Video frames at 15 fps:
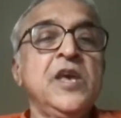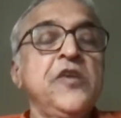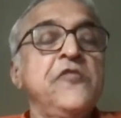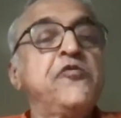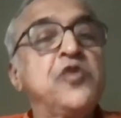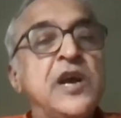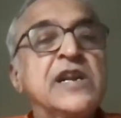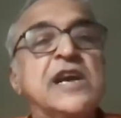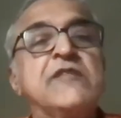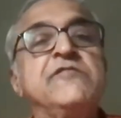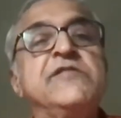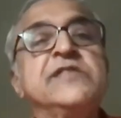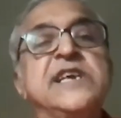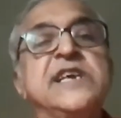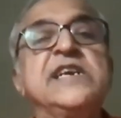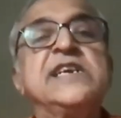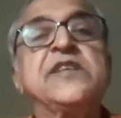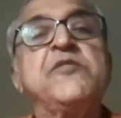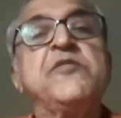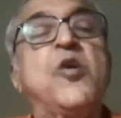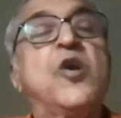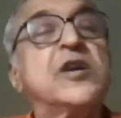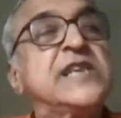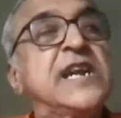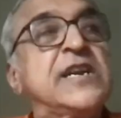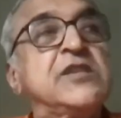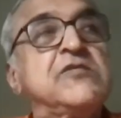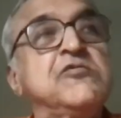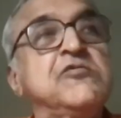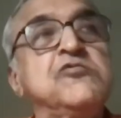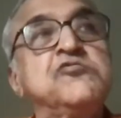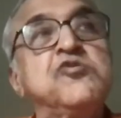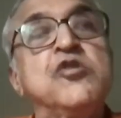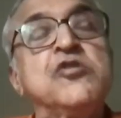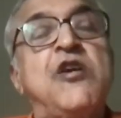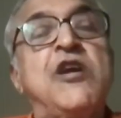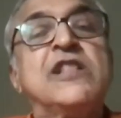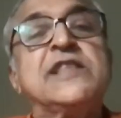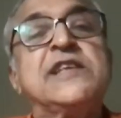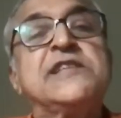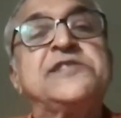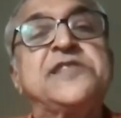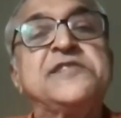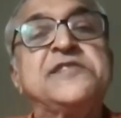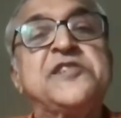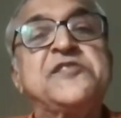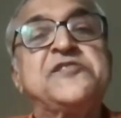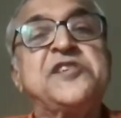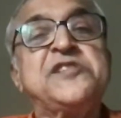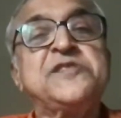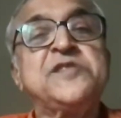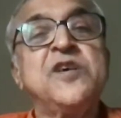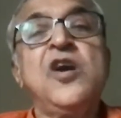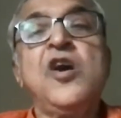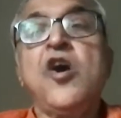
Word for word: If you can convince the interview board that you know all this, this, this, this,